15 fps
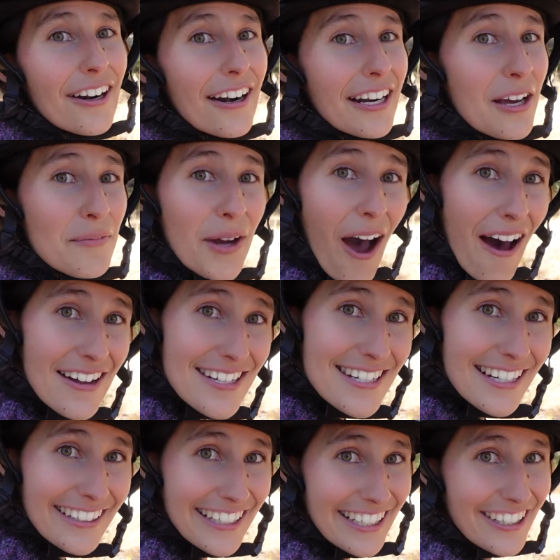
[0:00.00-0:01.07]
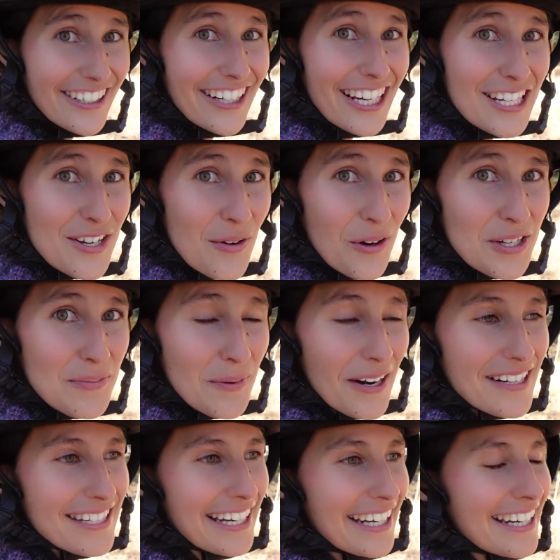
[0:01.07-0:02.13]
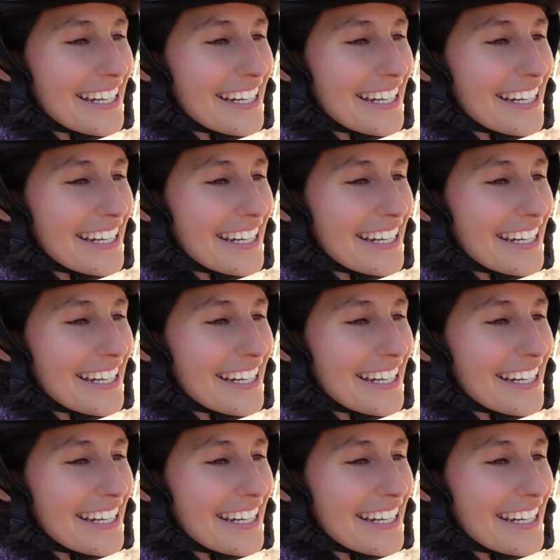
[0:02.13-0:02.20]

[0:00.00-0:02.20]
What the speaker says: and I'm constantly learning as a horse person.